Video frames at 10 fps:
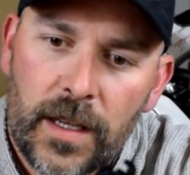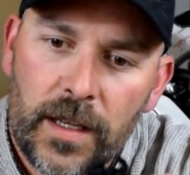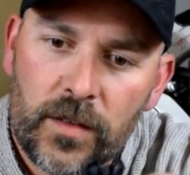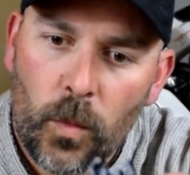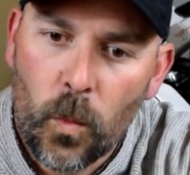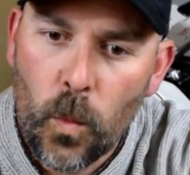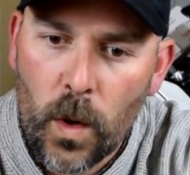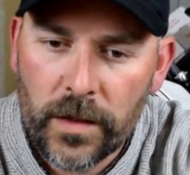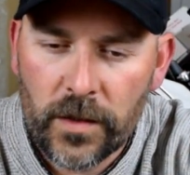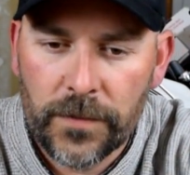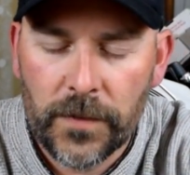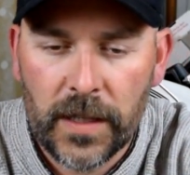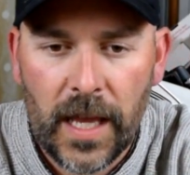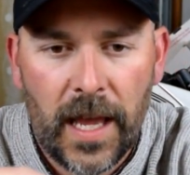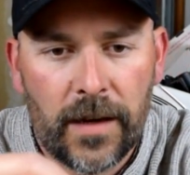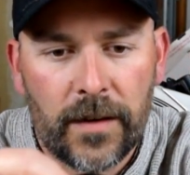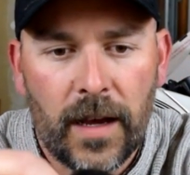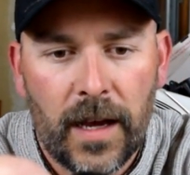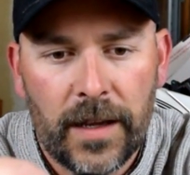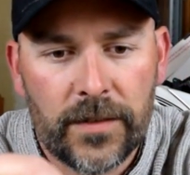It's wonderfully
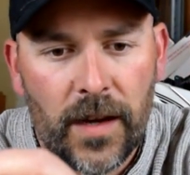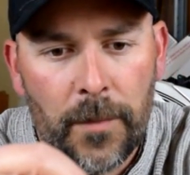anodized.